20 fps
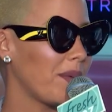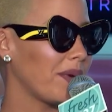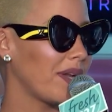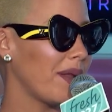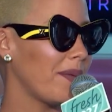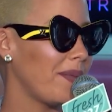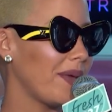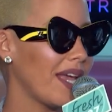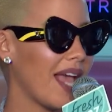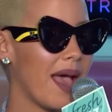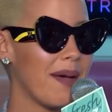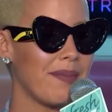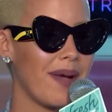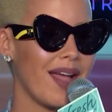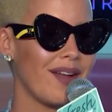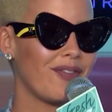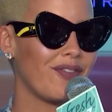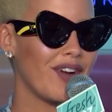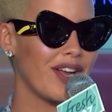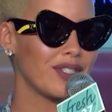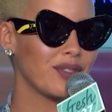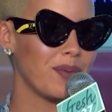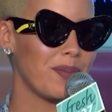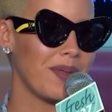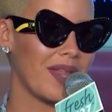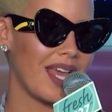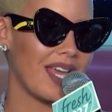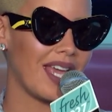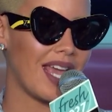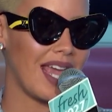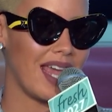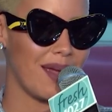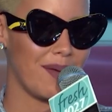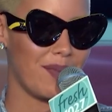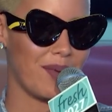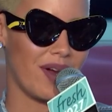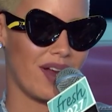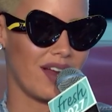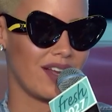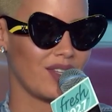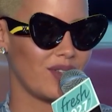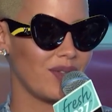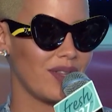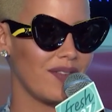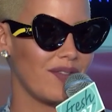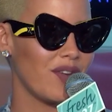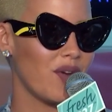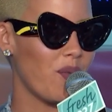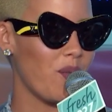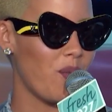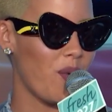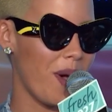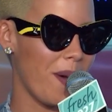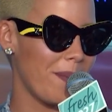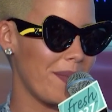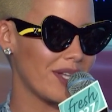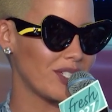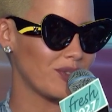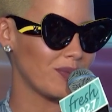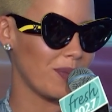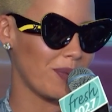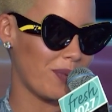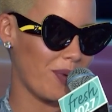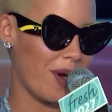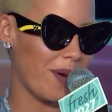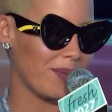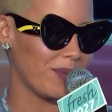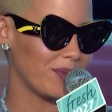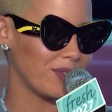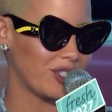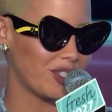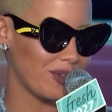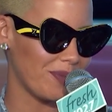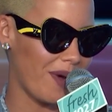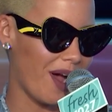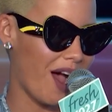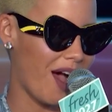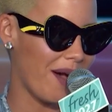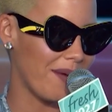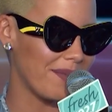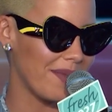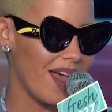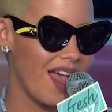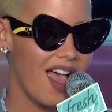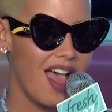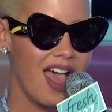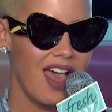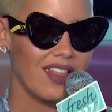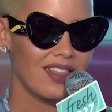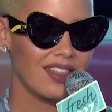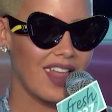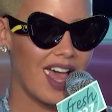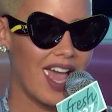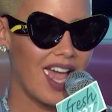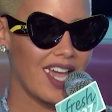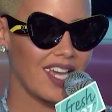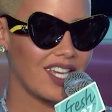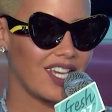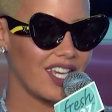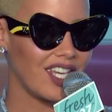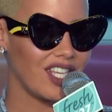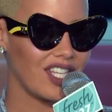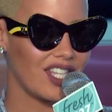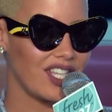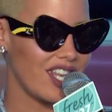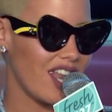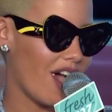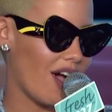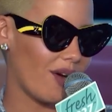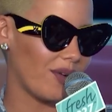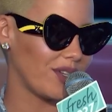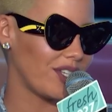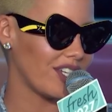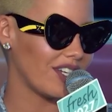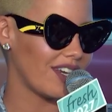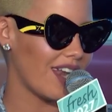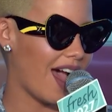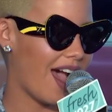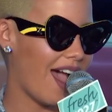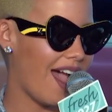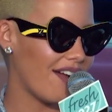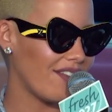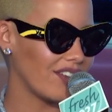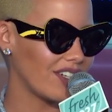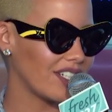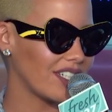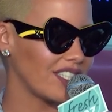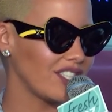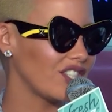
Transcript: I'm gonna be. And my friends would be like, Amber, you live in a one bedroom apartment with your mom. Like, no, you're not ever gonna.